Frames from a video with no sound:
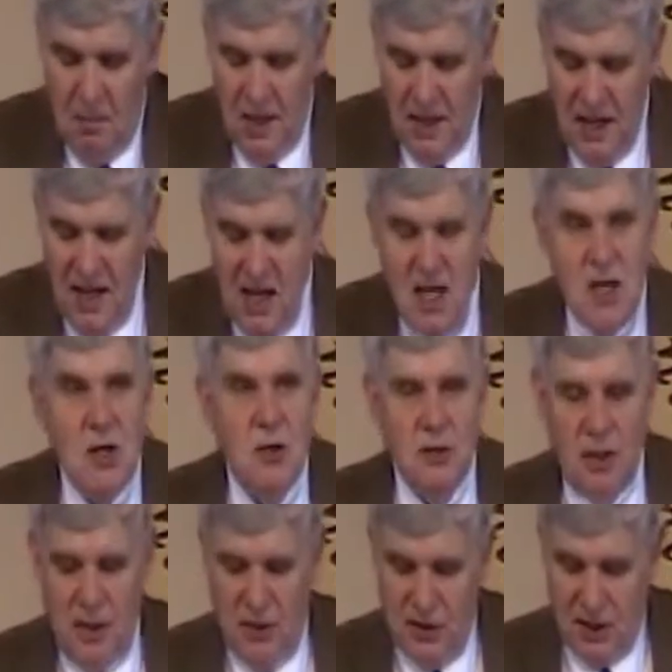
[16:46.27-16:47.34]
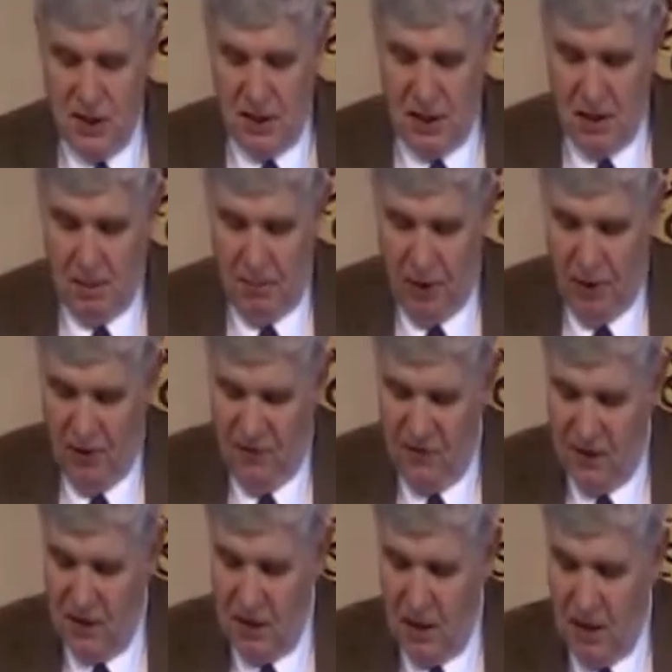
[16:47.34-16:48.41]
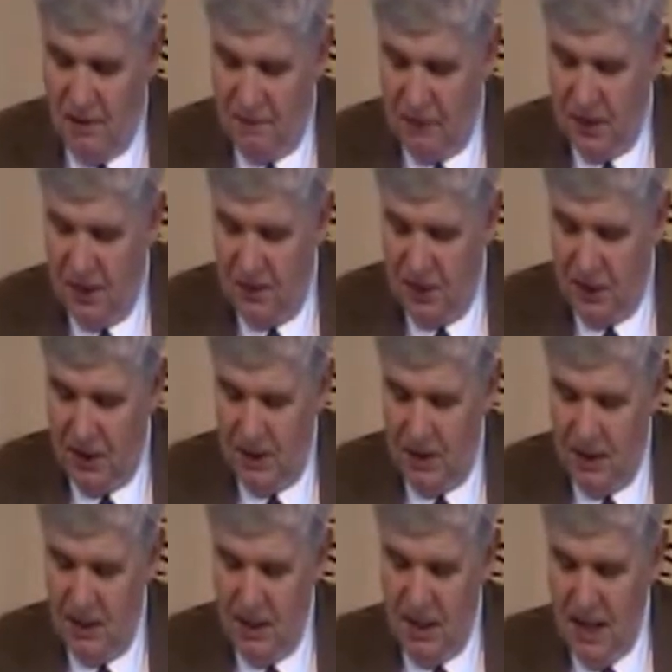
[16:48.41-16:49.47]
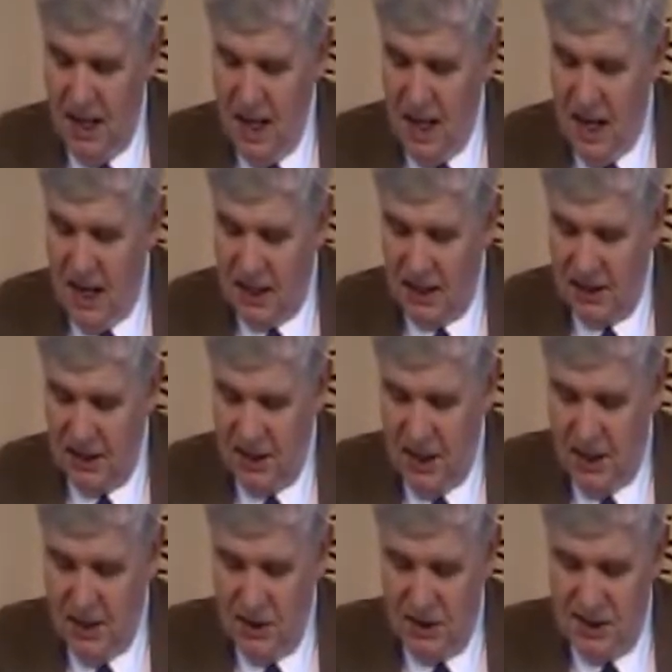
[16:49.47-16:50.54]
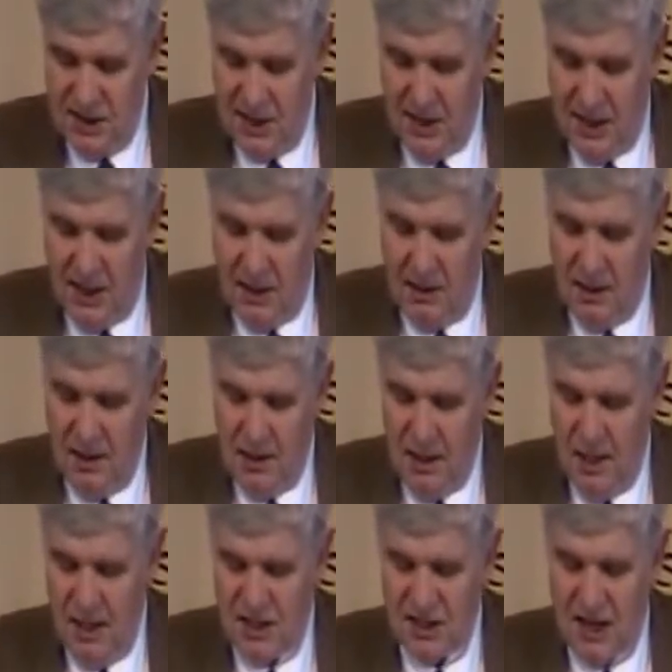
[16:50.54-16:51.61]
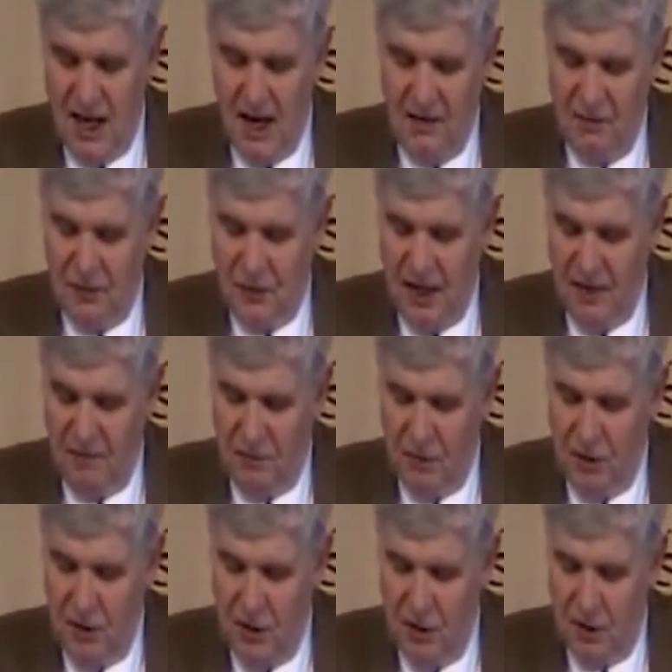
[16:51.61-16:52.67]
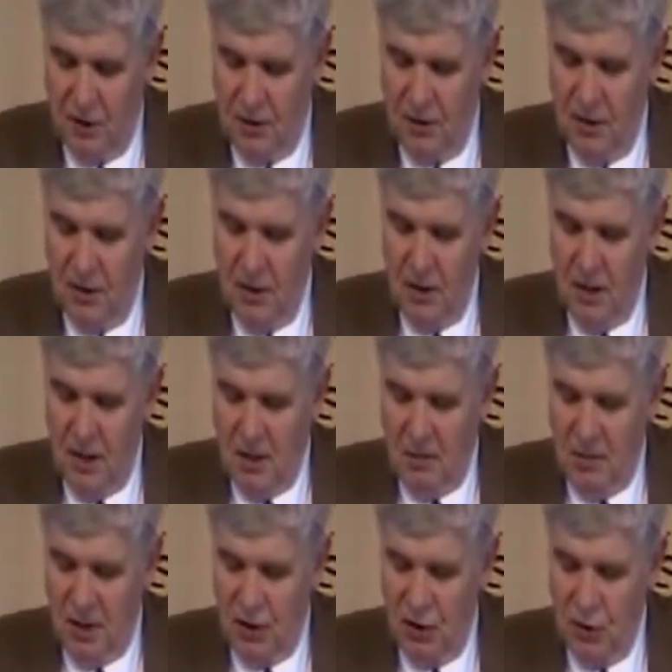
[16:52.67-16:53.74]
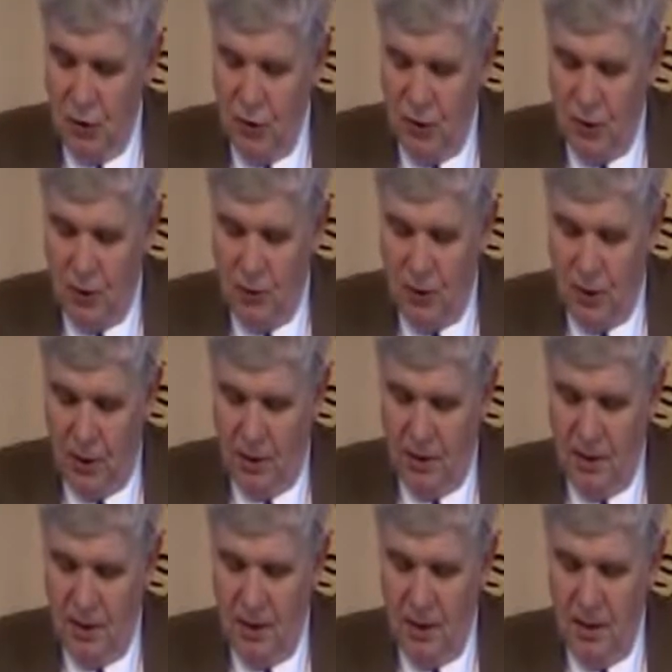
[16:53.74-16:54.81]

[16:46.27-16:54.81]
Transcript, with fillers: But he who looks into the perfect law of liberty and continues in it and is not a forgetful hearer, but a doer of the work,